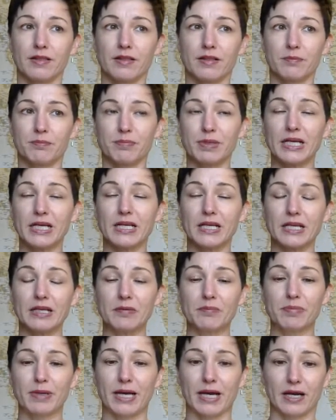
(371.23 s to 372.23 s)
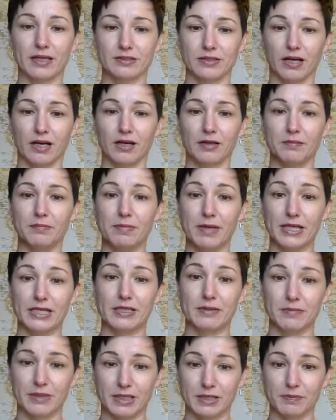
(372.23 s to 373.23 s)
big impact on many,
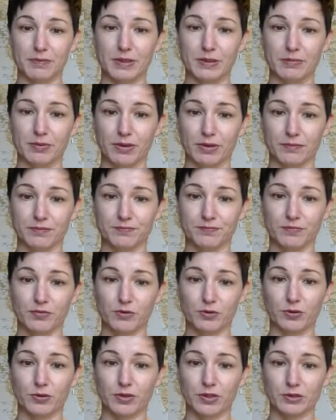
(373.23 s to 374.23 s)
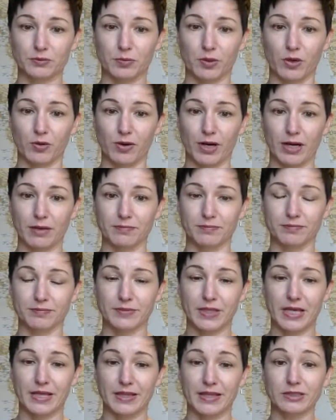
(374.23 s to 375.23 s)
many people through this program.
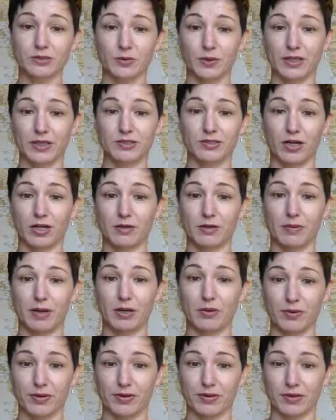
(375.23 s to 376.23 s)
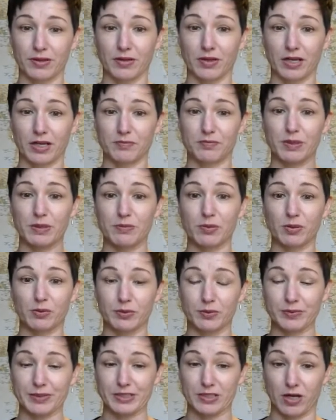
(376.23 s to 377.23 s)
And that's what I talk about with a lot of people when
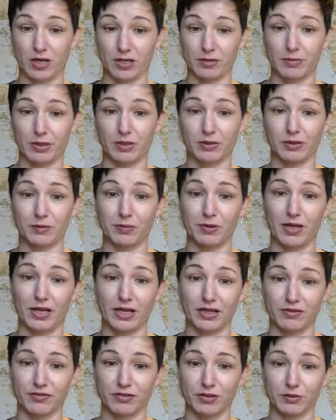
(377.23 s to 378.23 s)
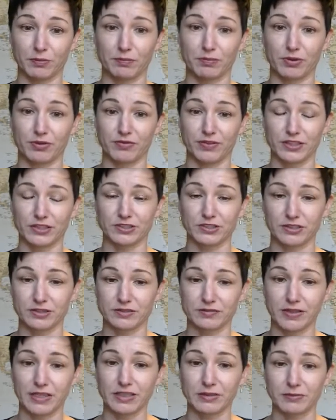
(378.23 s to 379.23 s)
we talk about applying for professional
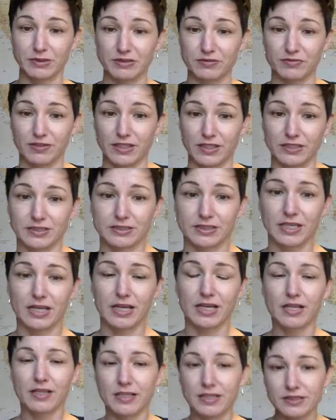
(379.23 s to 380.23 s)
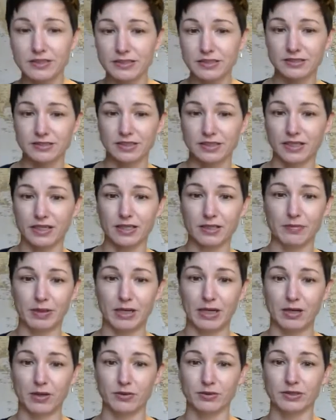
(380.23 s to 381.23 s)
development funds. This is not
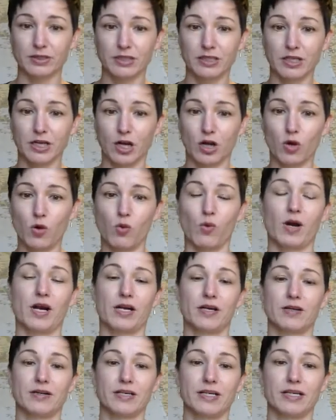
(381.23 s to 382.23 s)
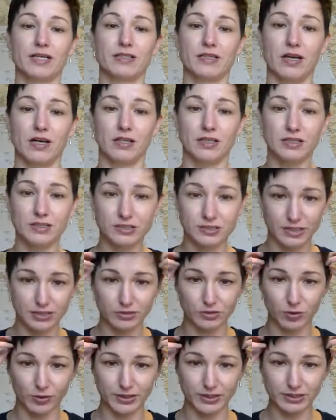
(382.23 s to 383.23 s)
about acquiring knowledge that's
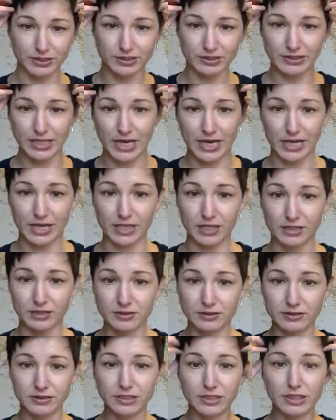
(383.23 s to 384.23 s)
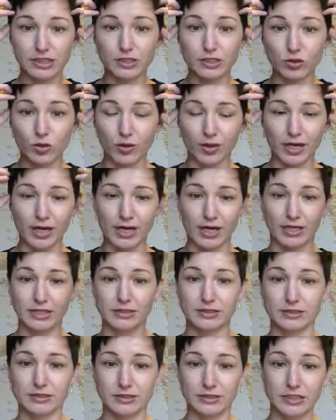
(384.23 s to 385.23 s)
going to stay in your
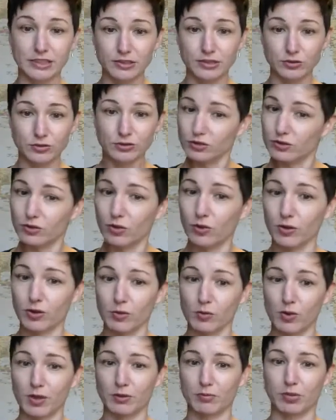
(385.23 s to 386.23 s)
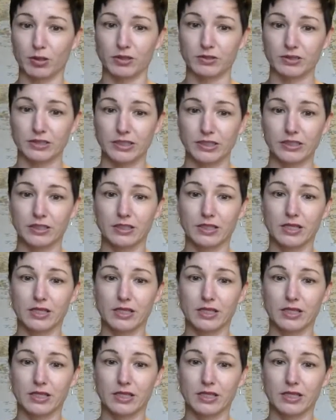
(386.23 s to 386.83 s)
head, in your one person.